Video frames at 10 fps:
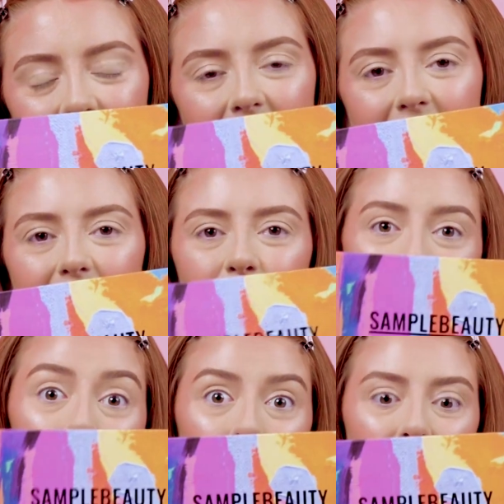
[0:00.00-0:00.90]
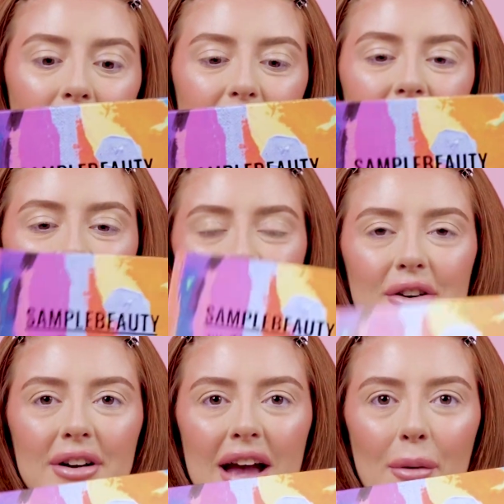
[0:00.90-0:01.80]
and I'm so proud of it, so
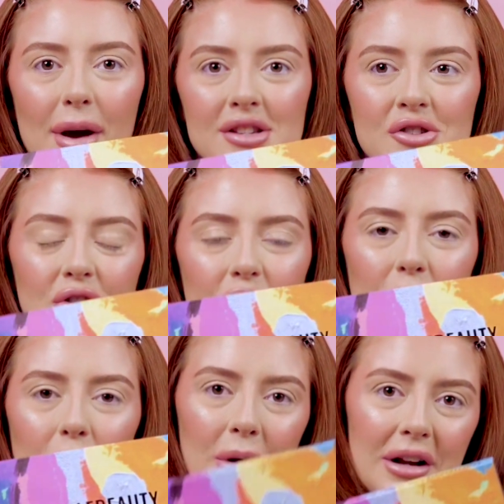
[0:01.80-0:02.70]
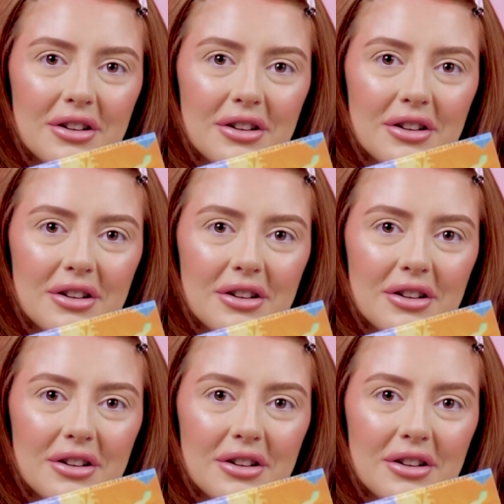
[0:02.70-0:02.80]
I can't wait to show you all what it